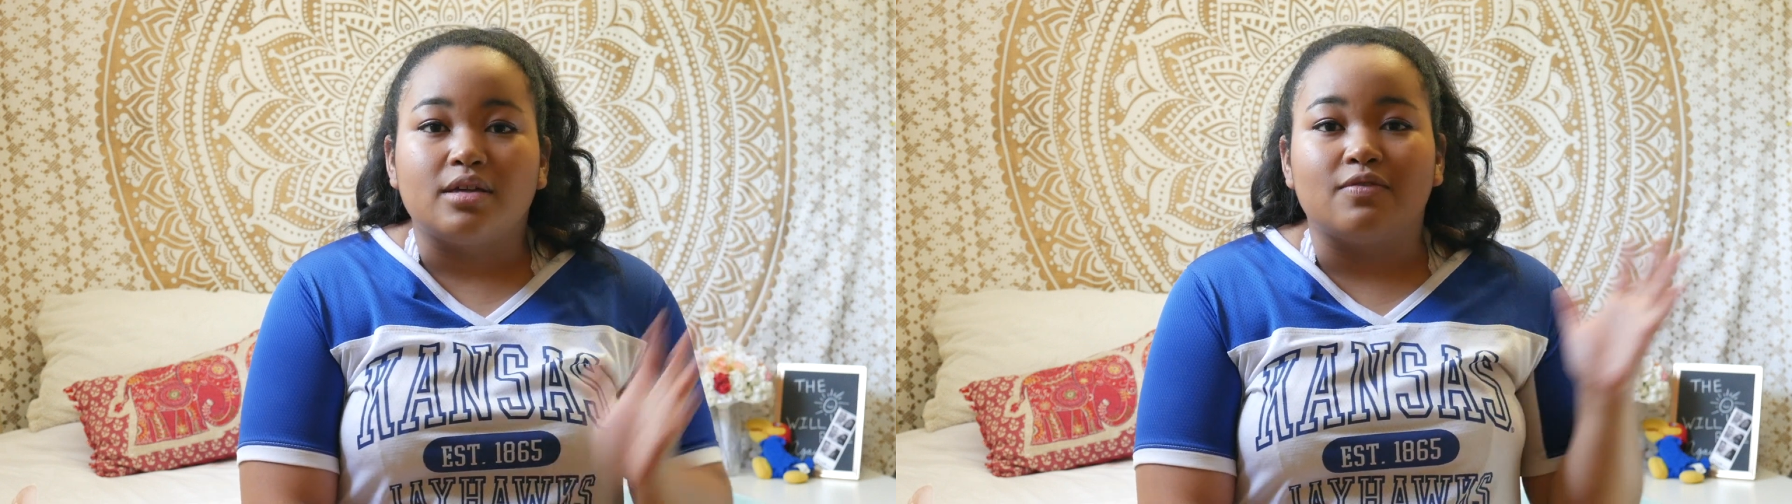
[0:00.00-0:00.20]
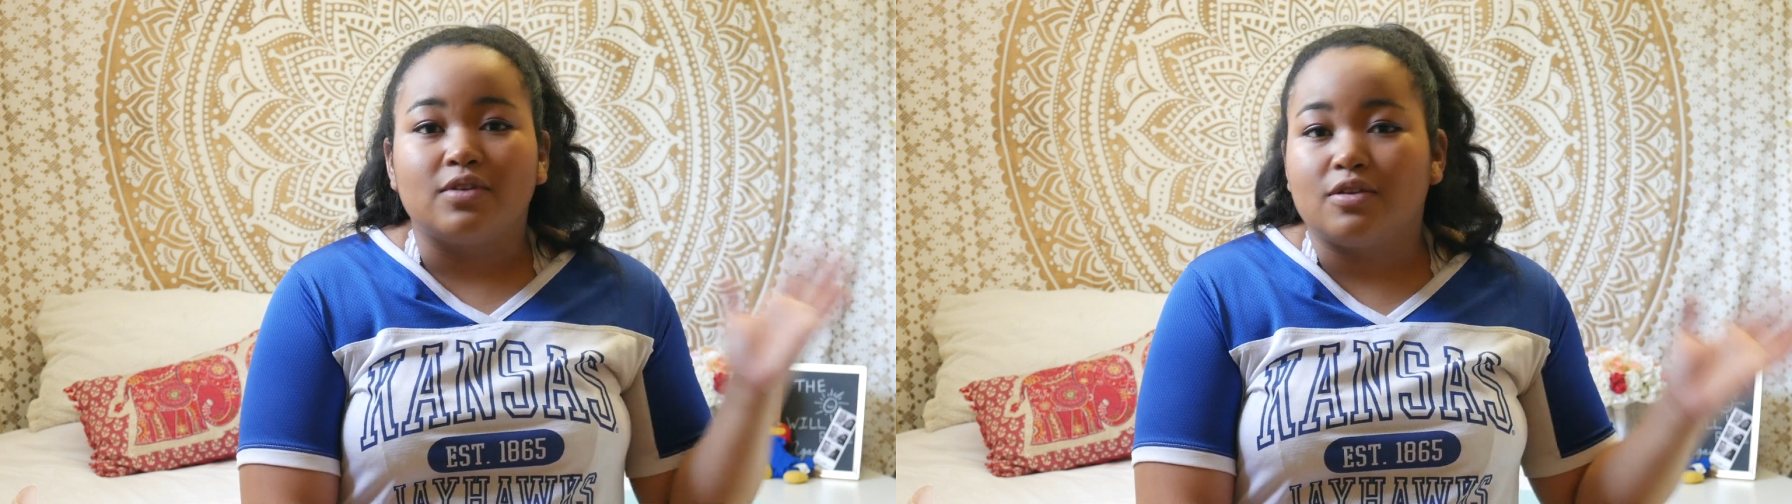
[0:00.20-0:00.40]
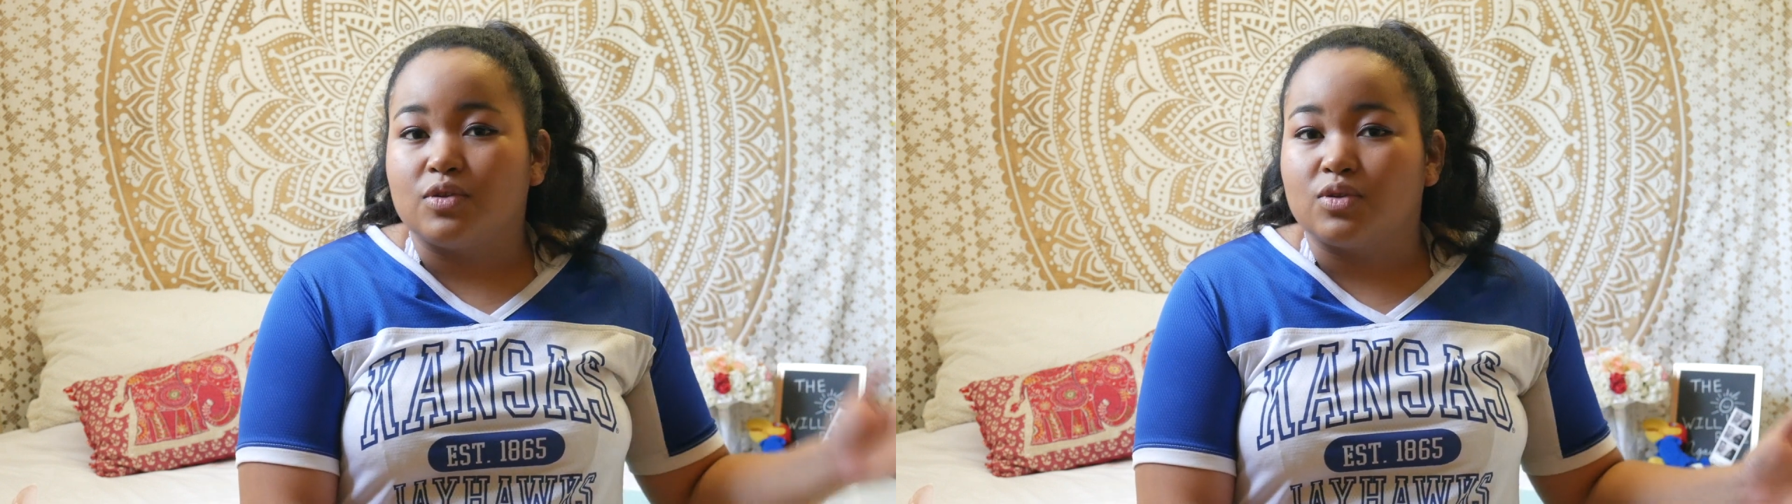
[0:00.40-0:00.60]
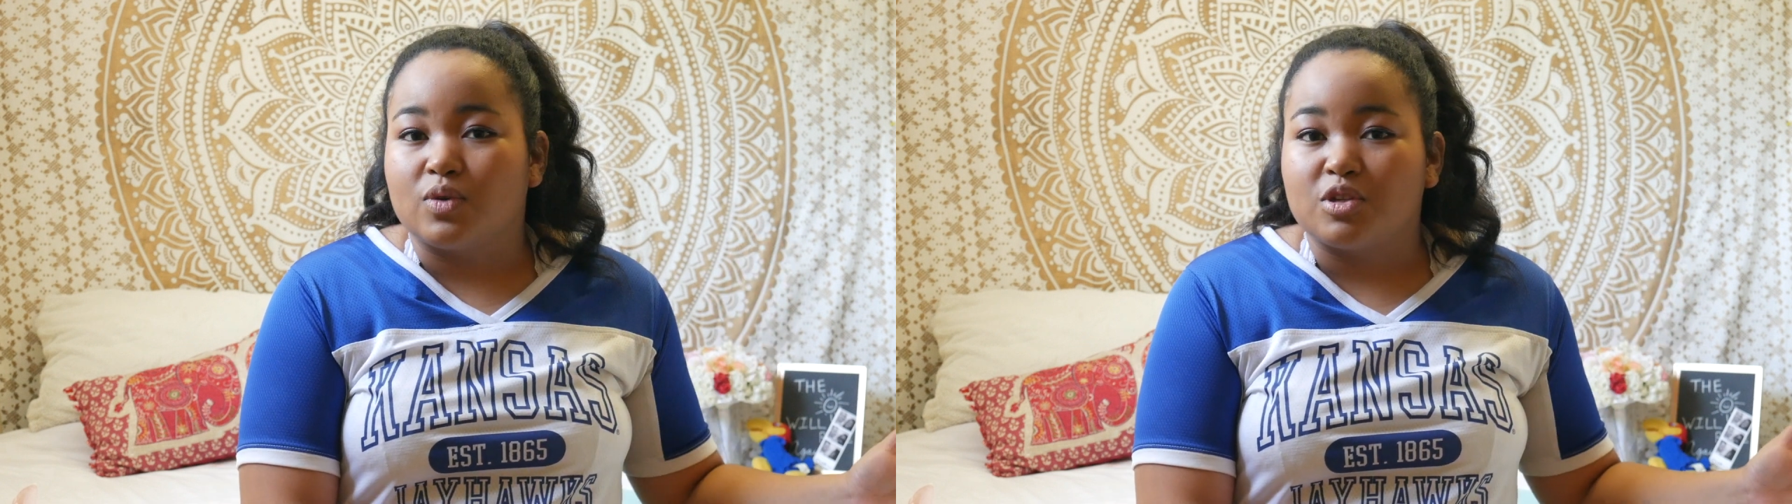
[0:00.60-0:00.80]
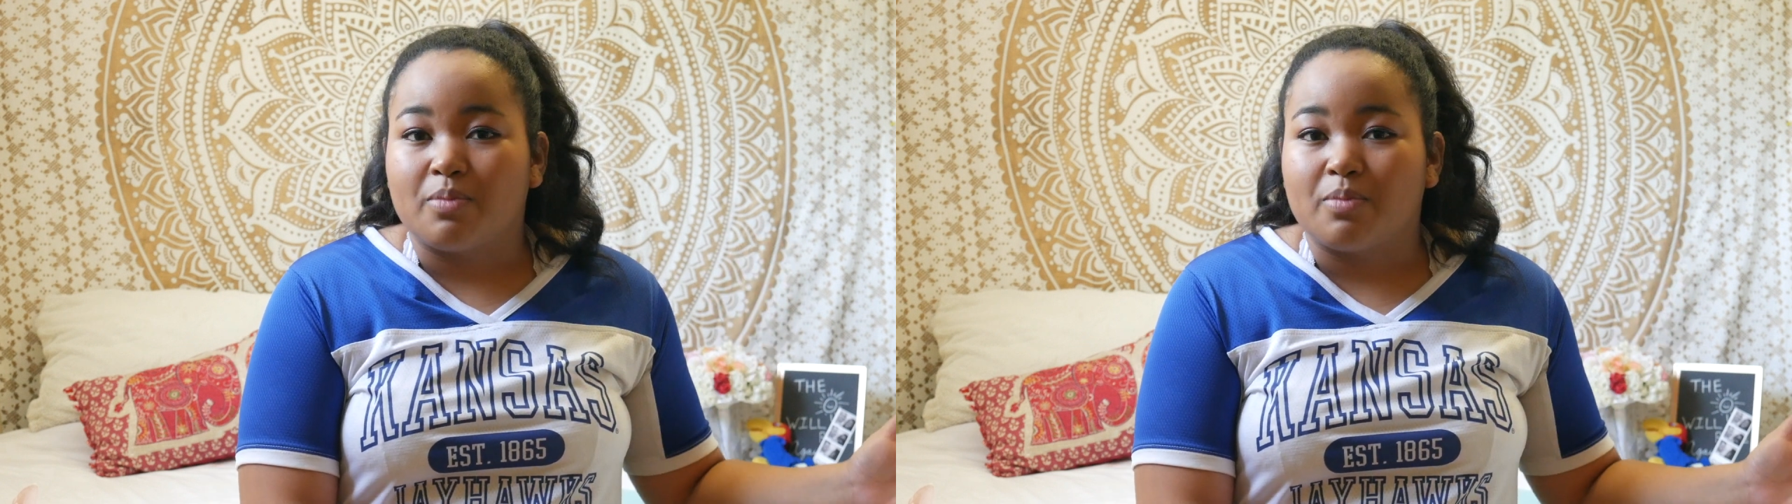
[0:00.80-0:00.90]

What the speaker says: even if you switch